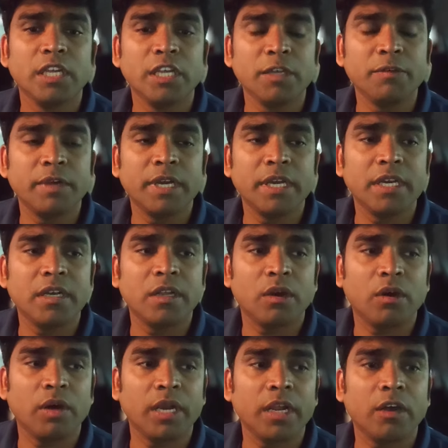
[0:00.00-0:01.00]
event
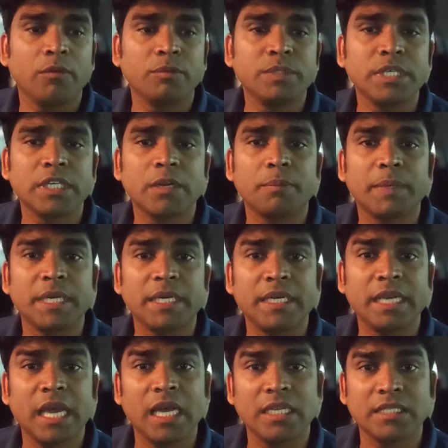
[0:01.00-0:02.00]
or a object of a
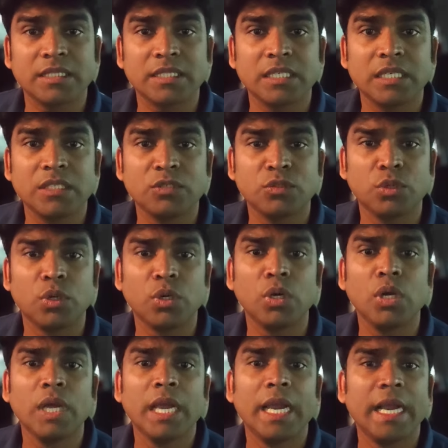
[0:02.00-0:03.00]
task. So
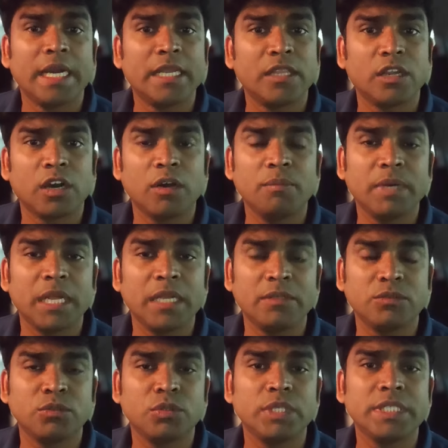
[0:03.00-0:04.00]
at the
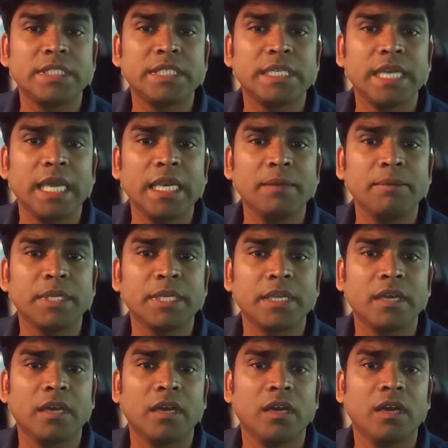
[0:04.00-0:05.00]
runtime, so it's a
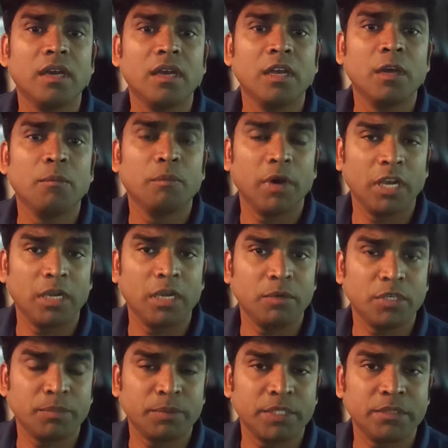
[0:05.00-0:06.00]
dynamic
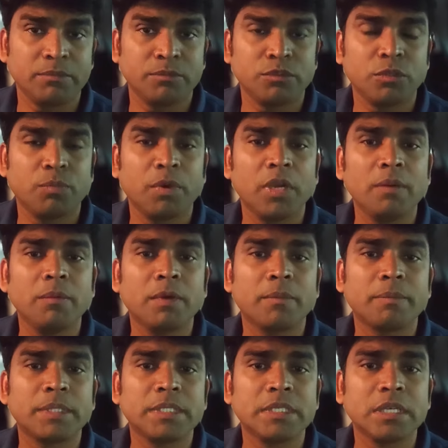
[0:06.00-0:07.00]
polymorphism. So
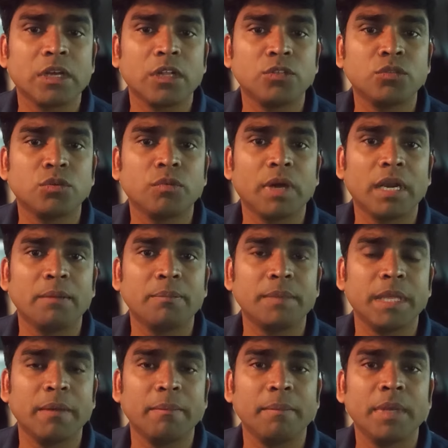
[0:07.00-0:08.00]
polymorphism is also one
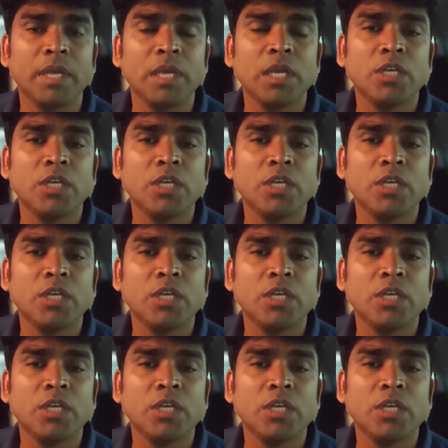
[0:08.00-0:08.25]
of them.